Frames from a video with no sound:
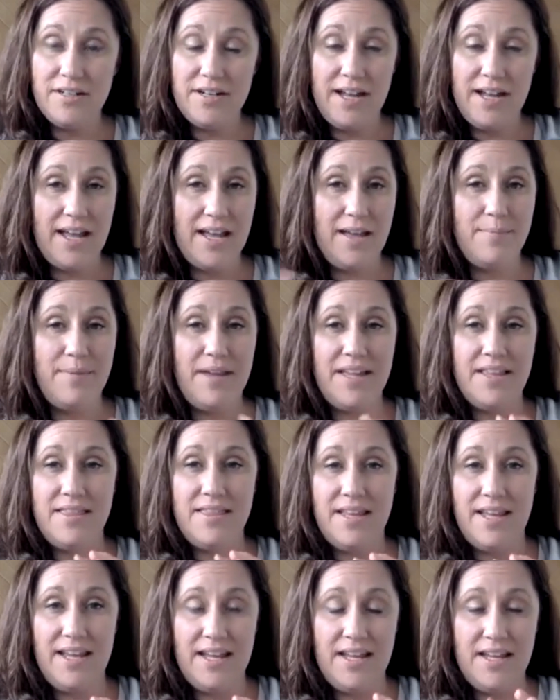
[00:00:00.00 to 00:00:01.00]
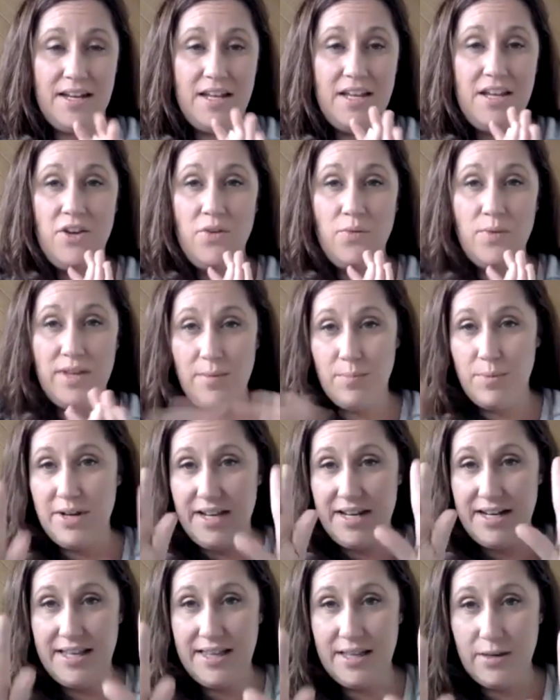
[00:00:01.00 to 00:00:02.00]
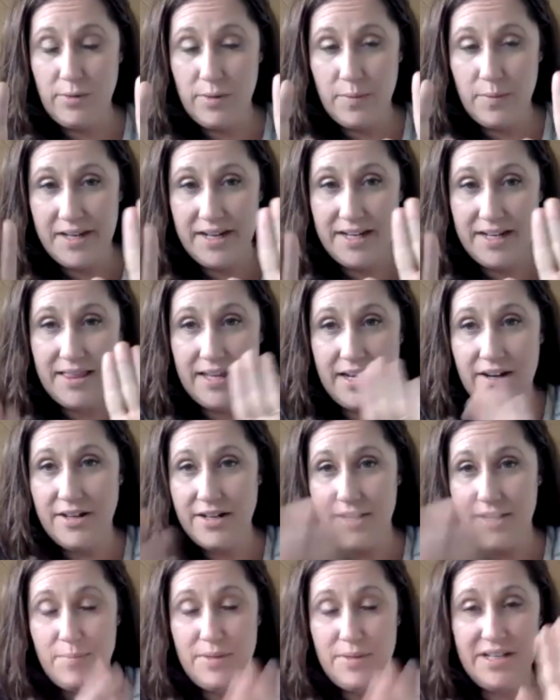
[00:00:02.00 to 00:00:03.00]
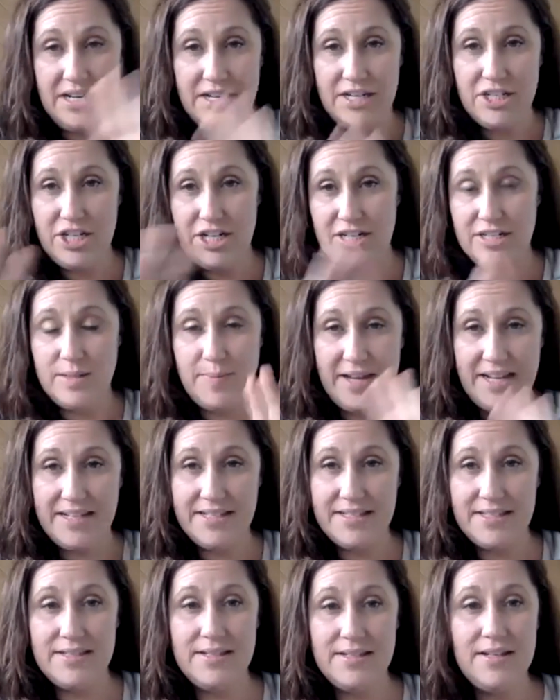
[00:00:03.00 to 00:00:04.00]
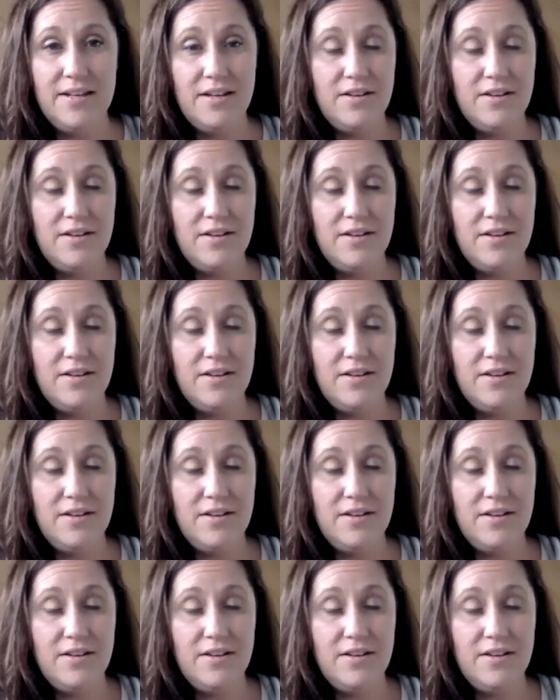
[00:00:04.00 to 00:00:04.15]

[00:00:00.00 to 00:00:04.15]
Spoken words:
and then we can put anything we want in there, and it'd be a shared space